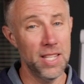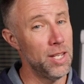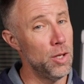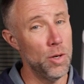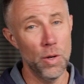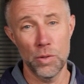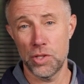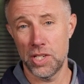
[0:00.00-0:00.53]
that you
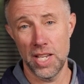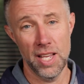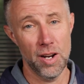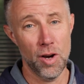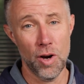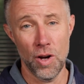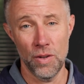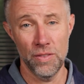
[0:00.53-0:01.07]
don't see at
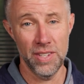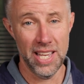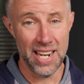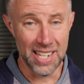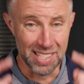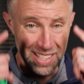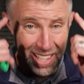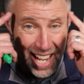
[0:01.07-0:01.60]
all, and
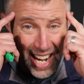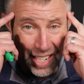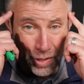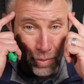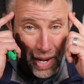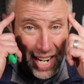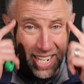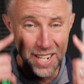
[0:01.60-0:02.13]
it's
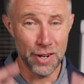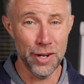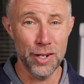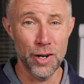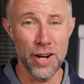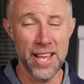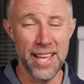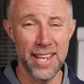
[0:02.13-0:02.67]
locked right here in
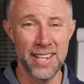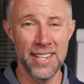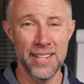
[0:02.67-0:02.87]
your head.